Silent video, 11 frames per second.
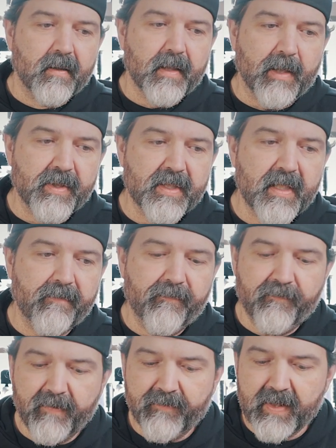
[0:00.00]
Okay, we just hit
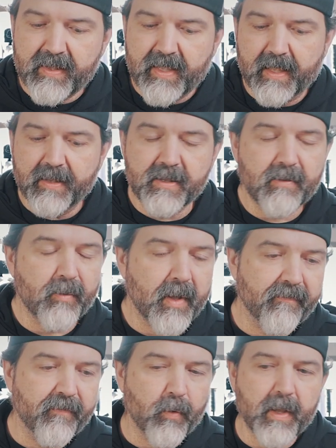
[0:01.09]
fifty seconds and we're
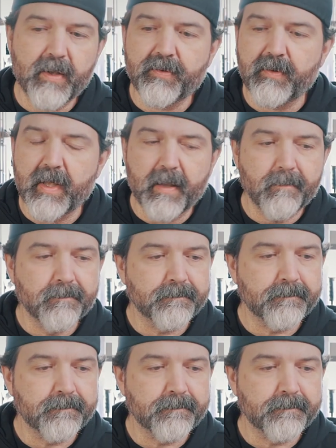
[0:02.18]
at forty-three.